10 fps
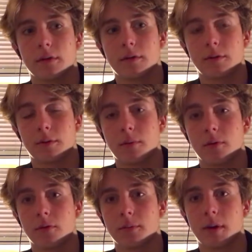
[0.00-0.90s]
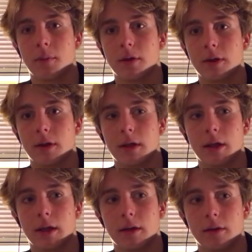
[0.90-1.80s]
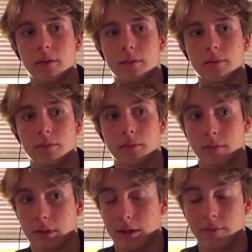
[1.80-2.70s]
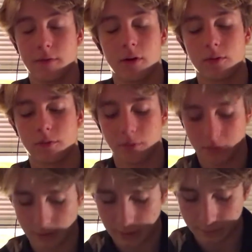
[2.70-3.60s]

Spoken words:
Noboro's mom wanted, and he followed through with that.